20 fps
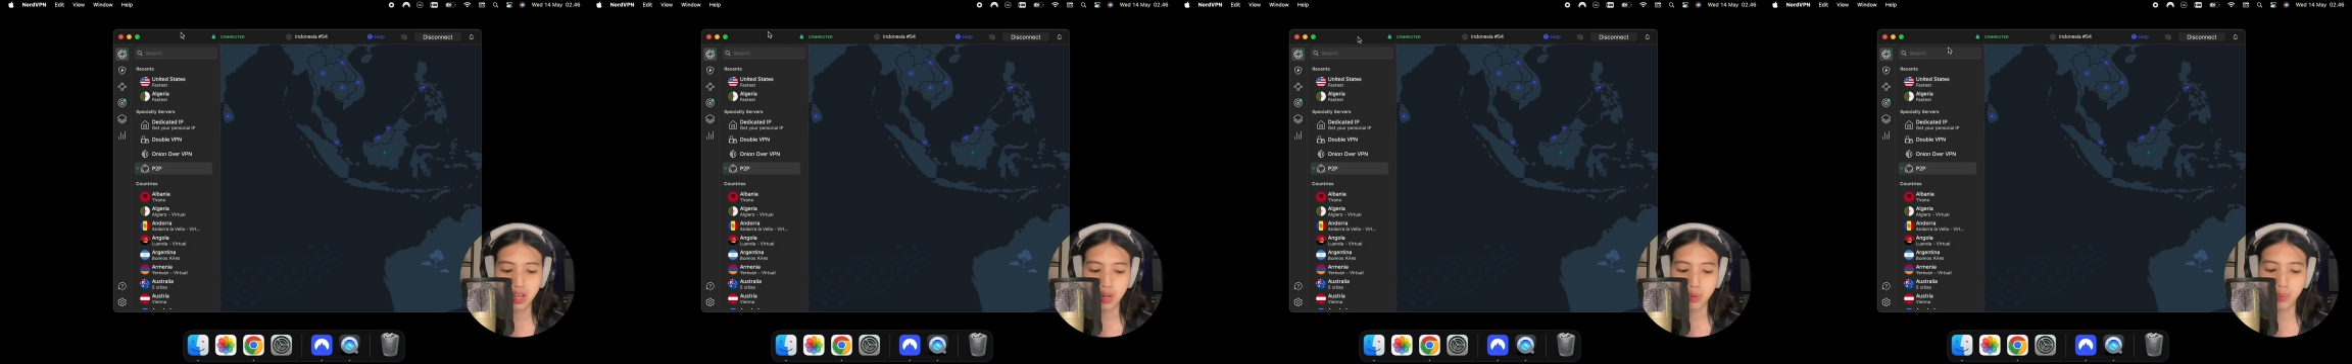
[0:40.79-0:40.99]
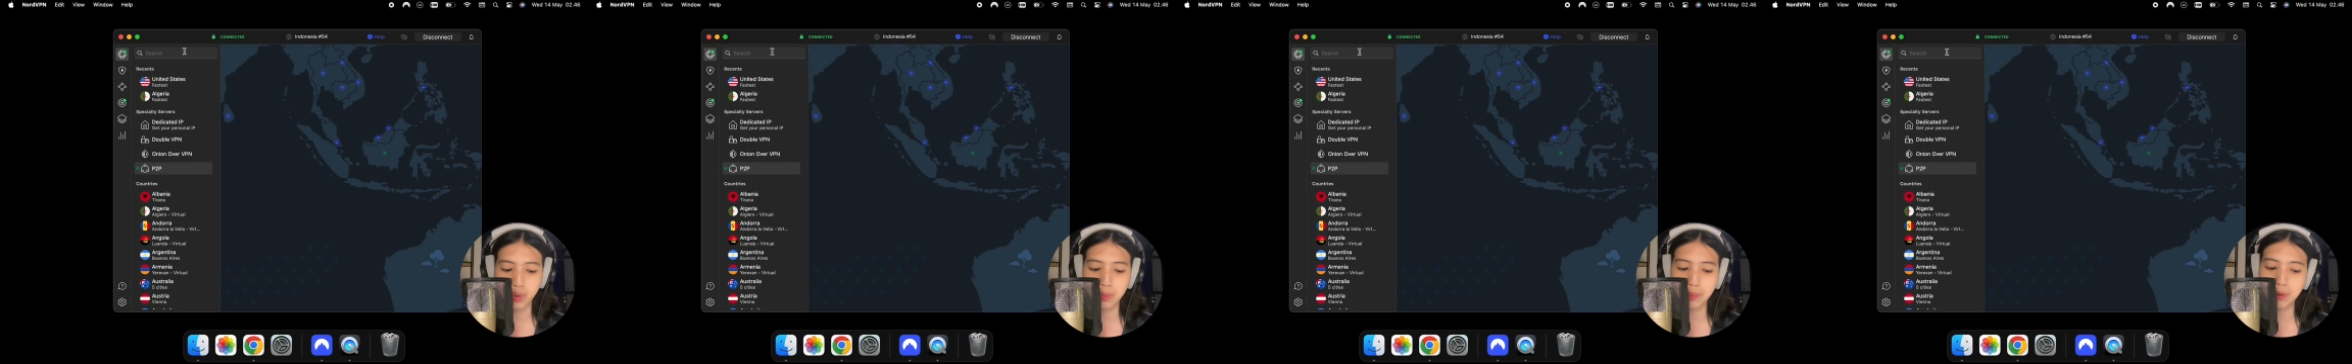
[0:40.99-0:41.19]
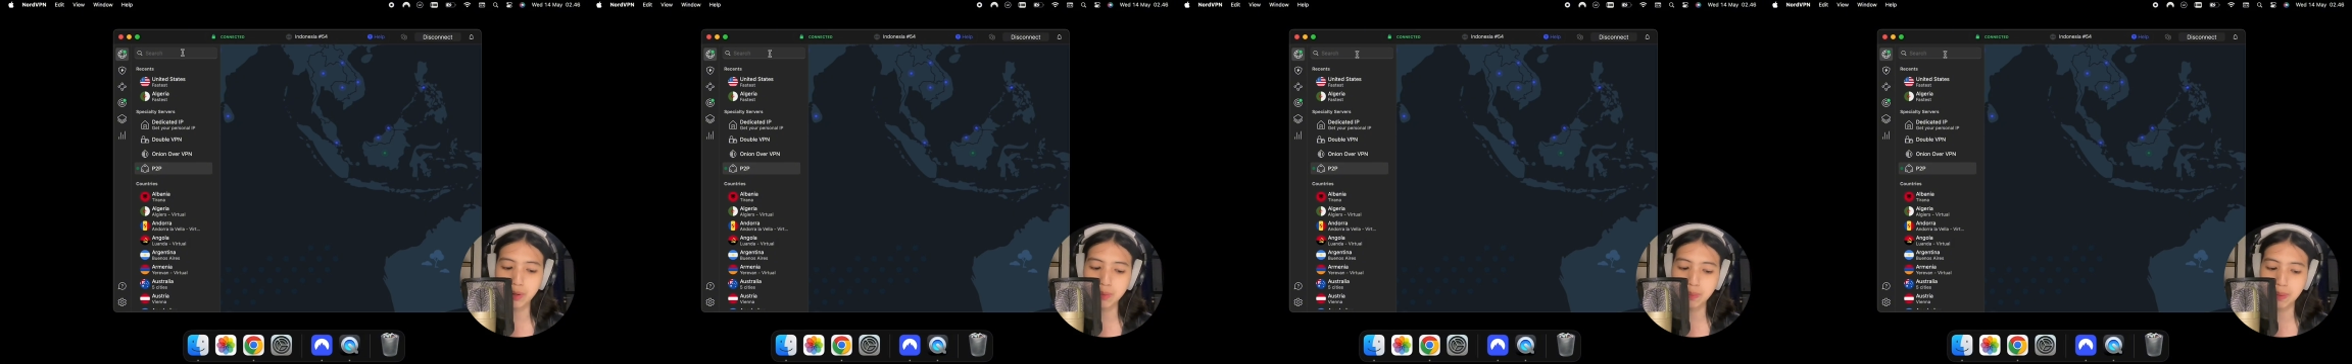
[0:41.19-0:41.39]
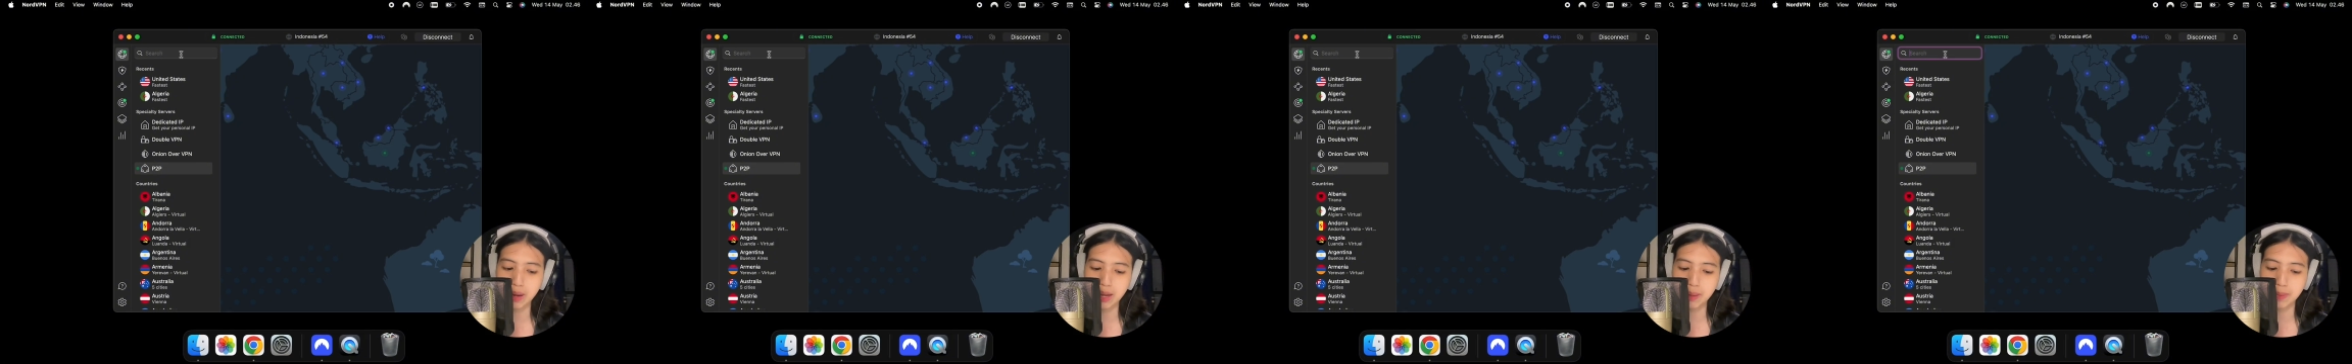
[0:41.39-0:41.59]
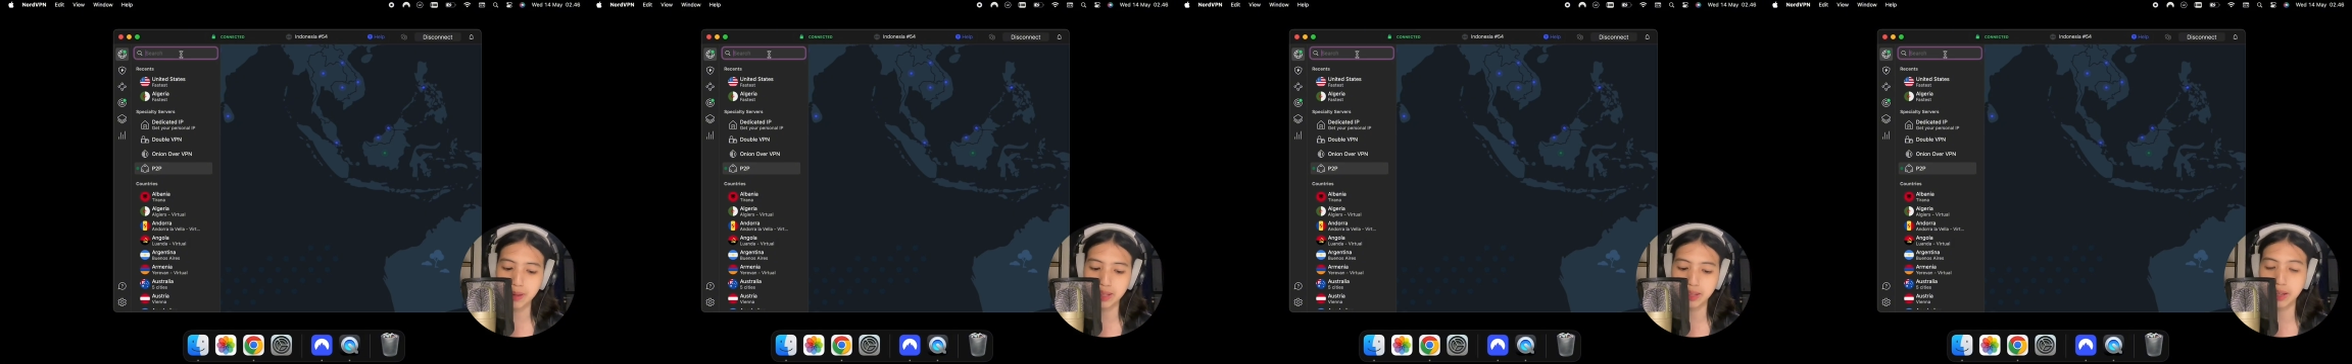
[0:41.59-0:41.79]
where both
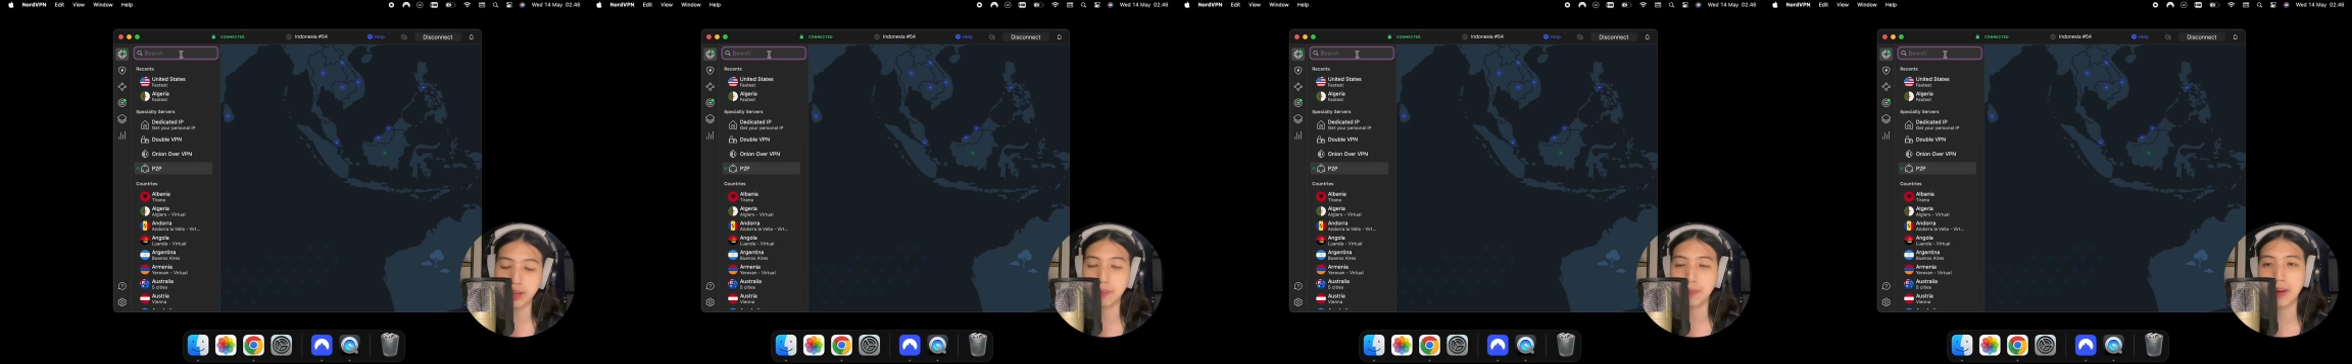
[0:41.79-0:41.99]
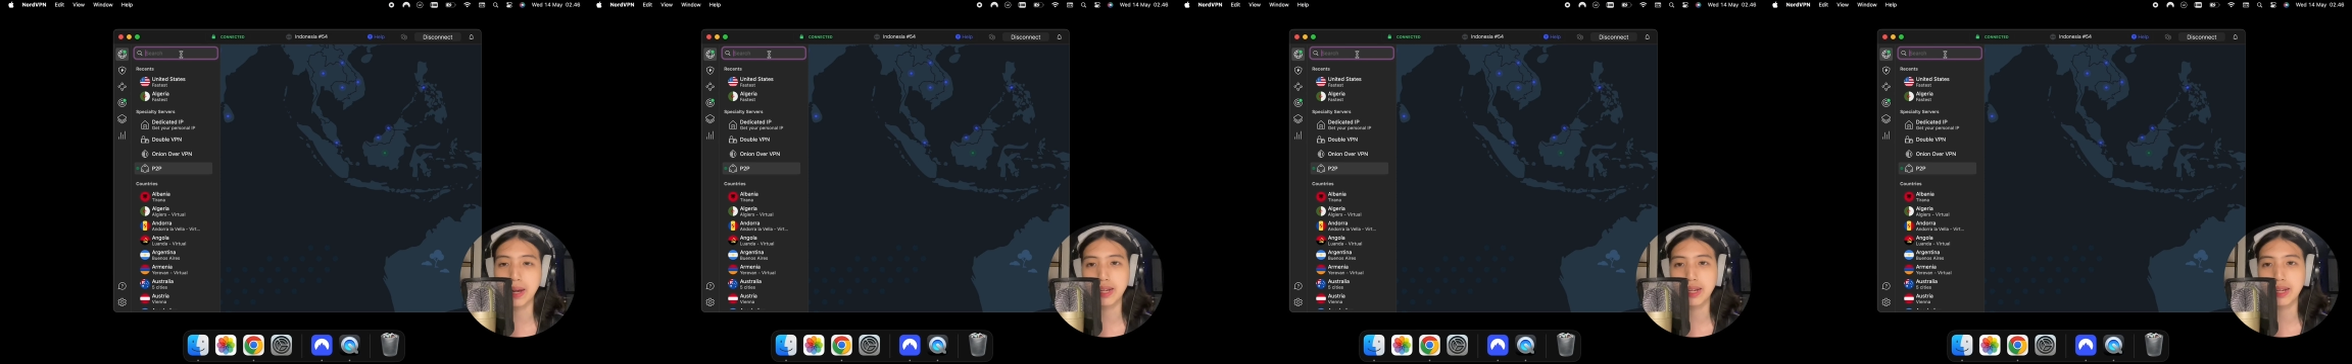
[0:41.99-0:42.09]
Bybit and